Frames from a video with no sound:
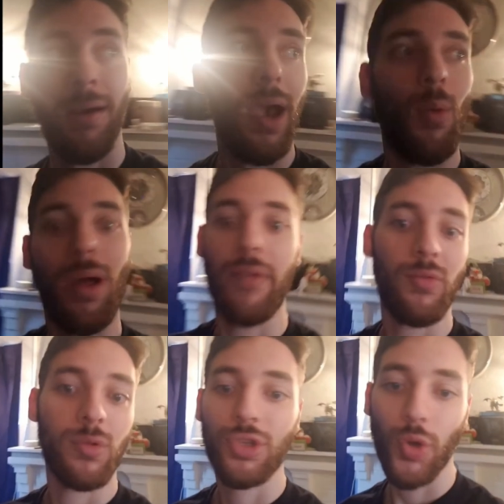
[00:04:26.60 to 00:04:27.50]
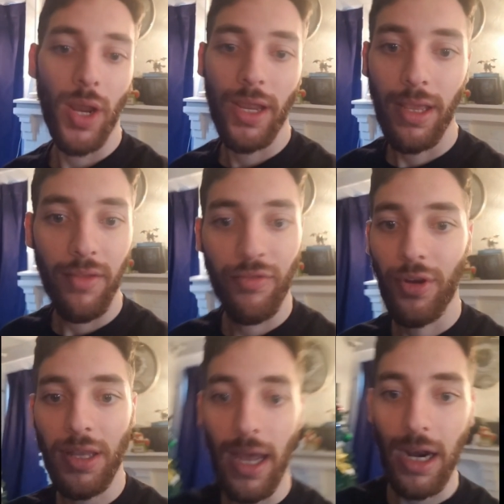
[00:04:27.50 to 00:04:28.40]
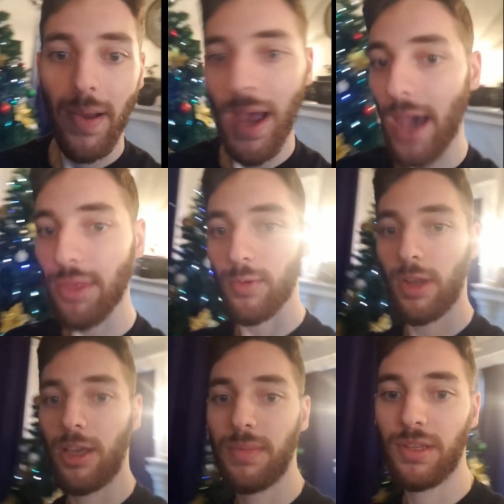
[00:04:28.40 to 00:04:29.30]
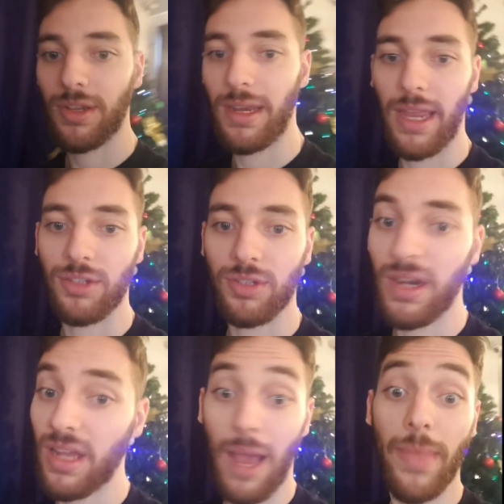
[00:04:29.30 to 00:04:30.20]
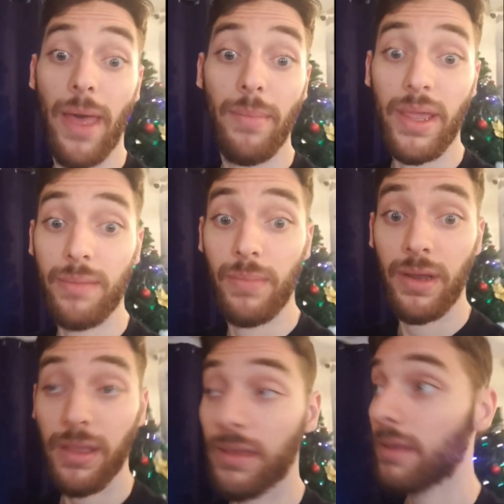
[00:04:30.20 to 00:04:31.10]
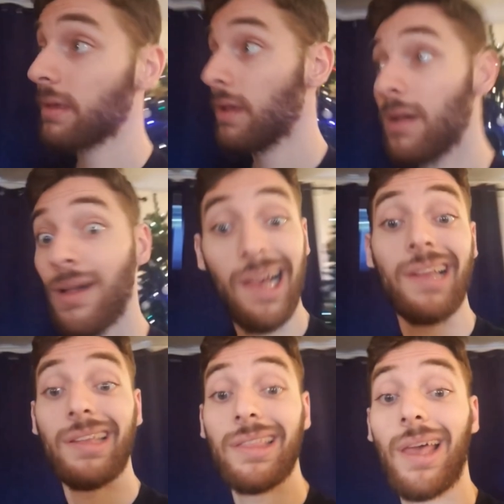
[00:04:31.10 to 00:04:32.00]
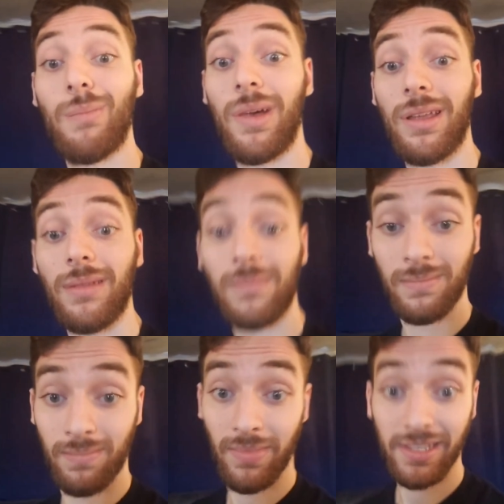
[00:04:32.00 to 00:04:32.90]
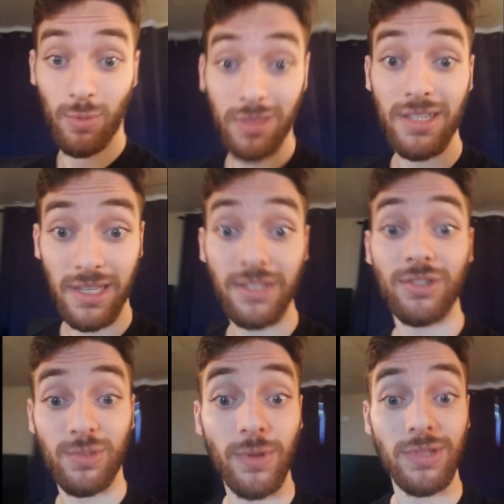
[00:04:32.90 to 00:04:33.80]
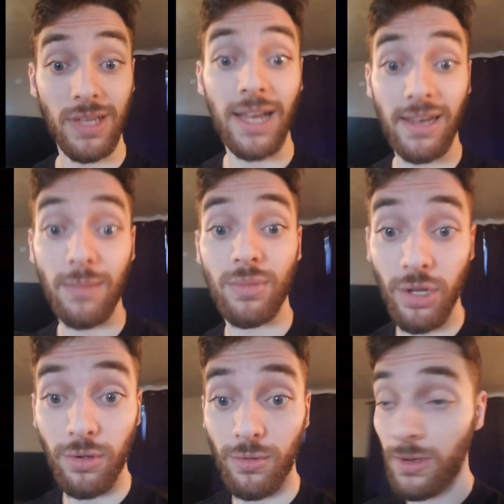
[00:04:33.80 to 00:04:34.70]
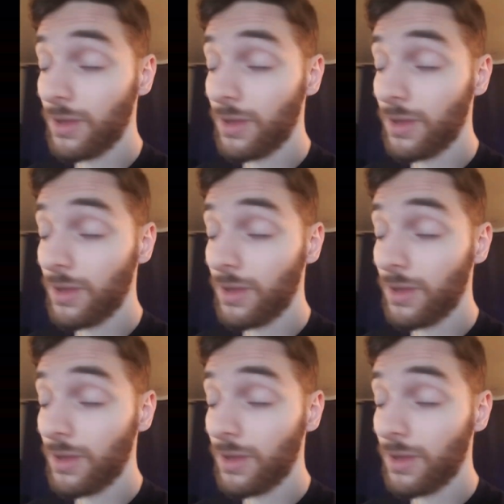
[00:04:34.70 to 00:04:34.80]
and while everyone's trading and freaking out about Ethereum and you're getting extra money, I'm not making money. I need that money. That's what these things are supposed to goddamn do.